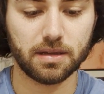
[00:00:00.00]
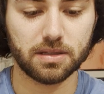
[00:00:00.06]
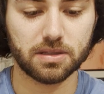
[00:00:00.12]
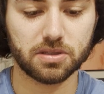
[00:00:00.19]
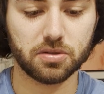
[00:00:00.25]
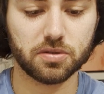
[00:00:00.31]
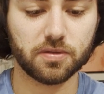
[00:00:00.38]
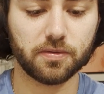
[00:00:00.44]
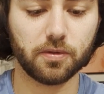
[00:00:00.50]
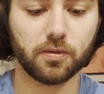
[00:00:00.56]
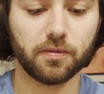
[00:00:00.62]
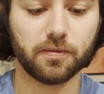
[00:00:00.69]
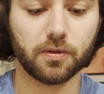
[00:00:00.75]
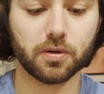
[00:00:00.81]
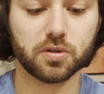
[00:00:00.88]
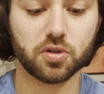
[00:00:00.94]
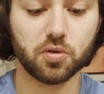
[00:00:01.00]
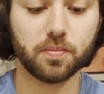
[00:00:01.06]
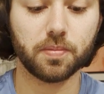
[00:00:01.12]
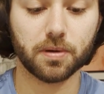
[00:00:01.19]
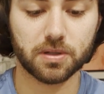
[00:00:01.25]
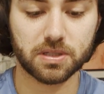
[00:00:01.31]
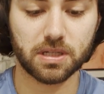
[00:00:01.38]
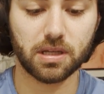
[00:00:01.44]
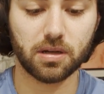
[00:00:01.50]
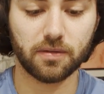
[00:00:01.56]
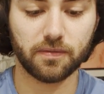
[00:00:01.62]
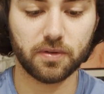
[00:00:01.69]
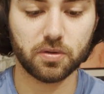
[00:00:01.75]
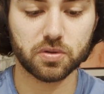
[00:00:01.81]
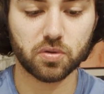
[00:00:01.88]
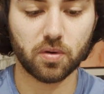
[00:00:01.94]
It's useful for 2-person
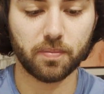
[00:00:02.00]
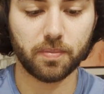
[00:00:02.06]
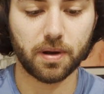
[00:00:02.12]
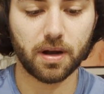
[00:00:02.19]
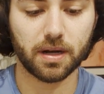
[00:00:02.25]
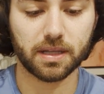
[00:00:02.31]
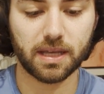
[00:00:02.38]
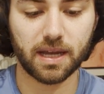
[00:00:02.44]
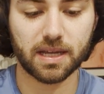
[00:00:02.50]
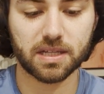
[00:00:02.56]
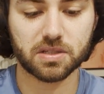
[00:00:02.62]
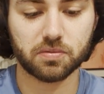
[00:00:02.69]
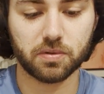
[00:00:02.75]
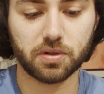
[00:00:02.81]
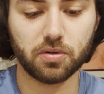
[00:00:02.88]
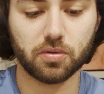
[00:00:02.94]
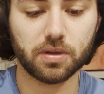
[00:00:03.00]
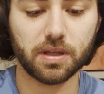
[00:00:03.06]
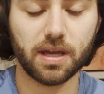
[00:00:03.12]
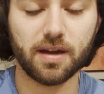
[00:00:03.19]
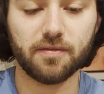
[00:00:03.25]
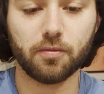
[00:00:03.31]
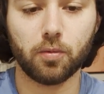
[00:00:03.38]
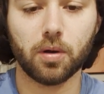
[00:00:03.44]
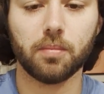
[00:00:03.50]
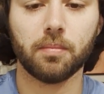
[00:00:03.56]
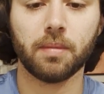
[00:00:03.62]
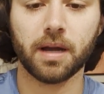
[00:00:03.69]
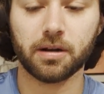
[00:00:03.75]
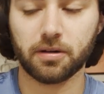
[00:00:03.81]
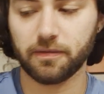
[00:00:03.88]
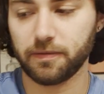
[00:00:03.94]
interviews or podcasts when you only have one
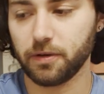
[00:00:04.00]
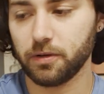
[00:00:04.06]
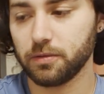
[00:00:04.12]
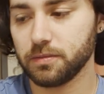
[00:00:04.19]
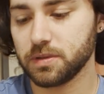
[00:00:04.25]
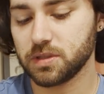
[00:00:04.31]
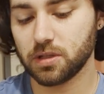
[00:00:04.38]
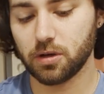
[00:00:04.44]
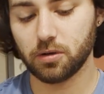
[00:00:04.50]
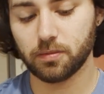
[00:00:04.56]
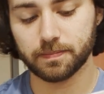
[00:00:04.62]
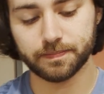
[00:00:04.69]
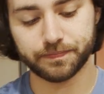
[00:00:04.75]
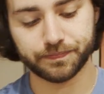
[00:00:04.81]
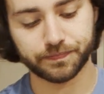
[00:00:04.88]
microphone. So